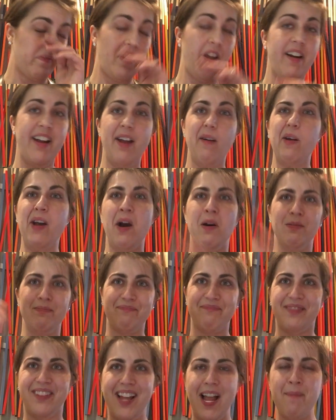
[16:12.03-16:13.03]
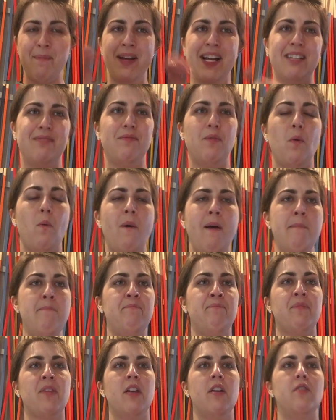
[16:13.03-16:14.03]
All right, here we go. Clapping. 1,
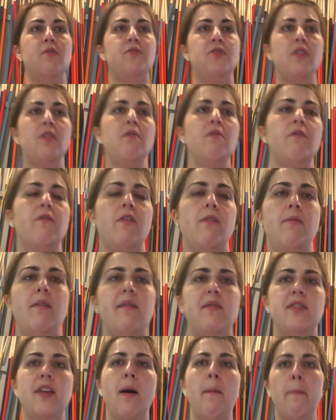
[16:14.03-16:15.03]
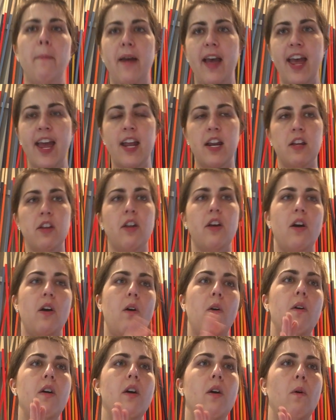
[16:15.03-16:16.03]
2, from the top and
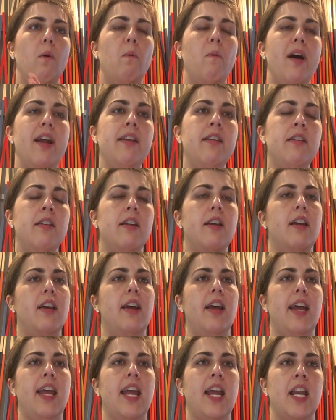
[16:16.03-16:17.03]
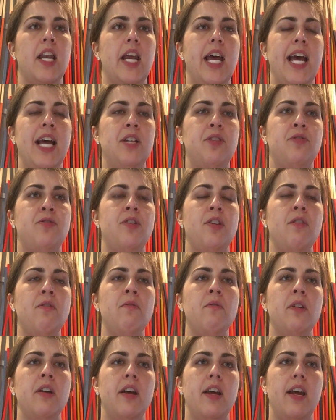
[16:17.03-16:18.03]
go. 1, and
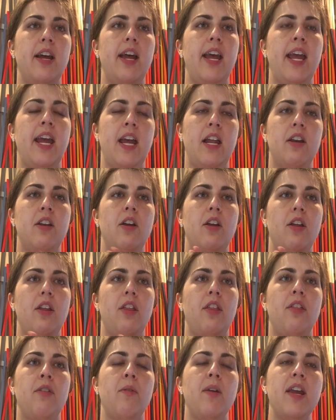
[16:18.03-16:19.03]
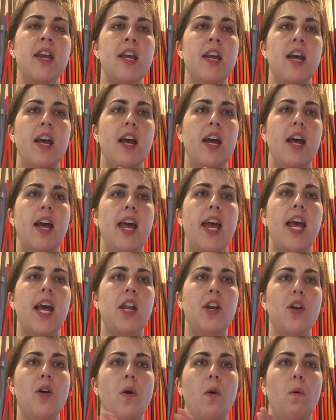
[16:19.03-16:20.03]
2, and 3,
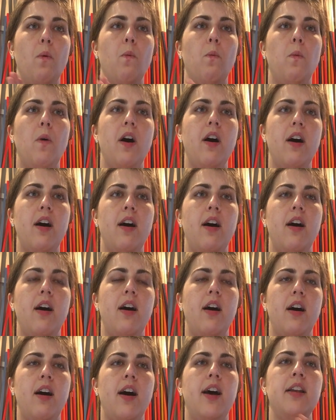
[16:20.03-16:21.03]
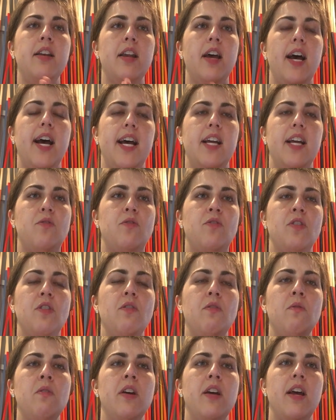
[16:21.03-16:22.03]
and 1,
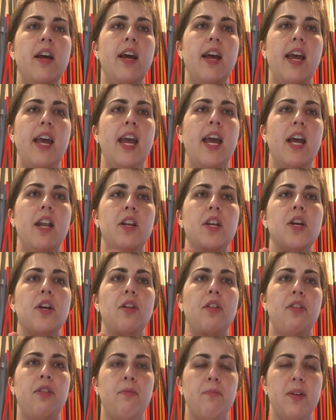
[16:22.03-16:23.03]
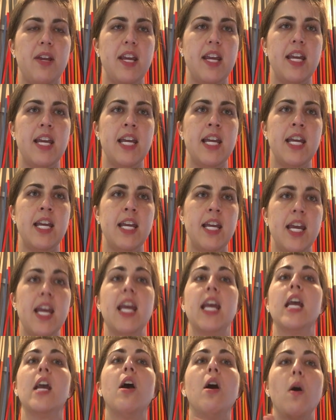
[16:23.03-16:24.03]
2, and
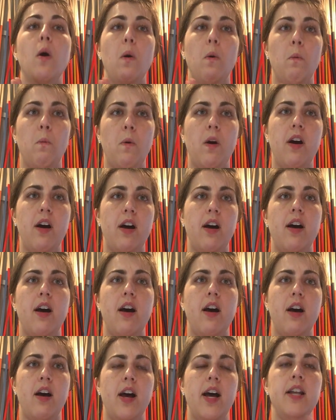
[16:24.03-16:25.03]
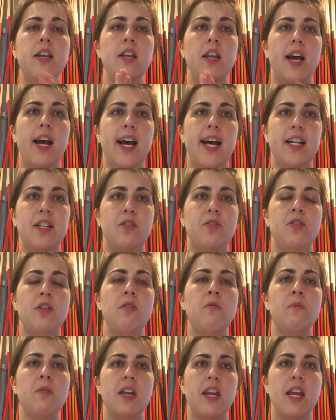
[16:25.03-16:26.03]
3. 1,
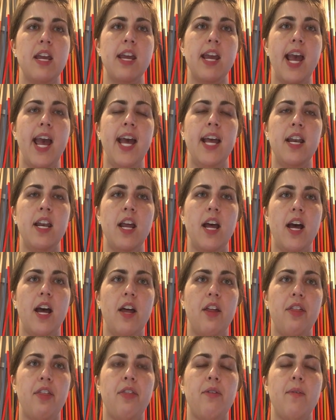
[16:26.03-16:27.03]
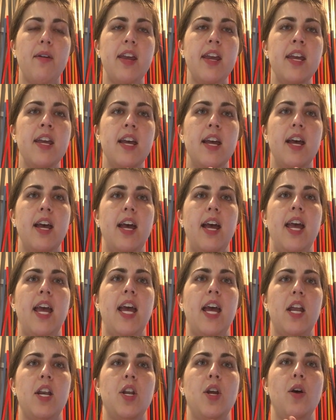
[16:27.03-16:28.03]
2, and 3,
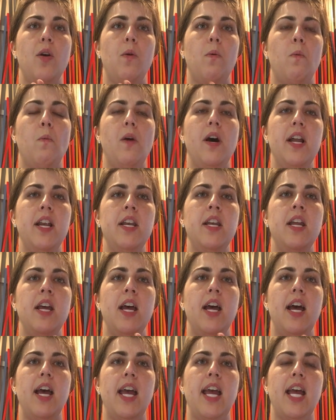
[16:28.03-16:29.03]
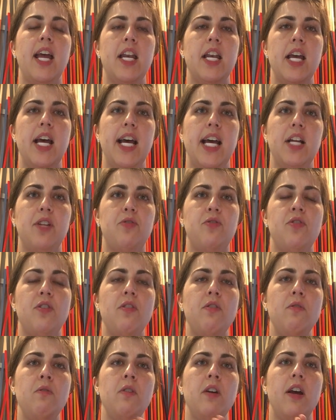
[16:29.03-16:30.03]
and 1, and
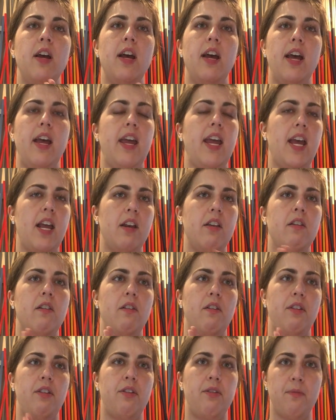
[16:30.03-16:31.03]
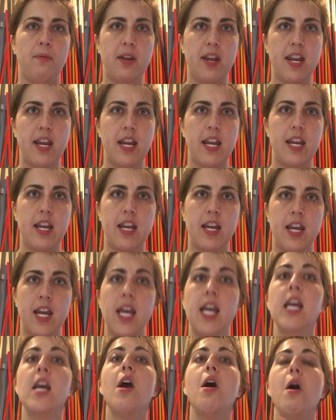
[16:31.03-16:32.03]
2, and
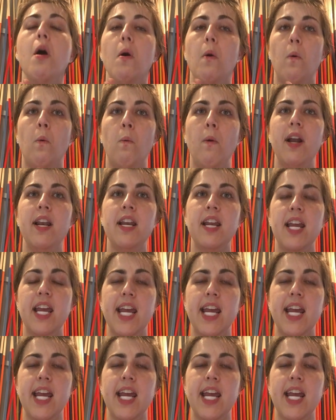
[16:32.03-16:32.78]
3. 1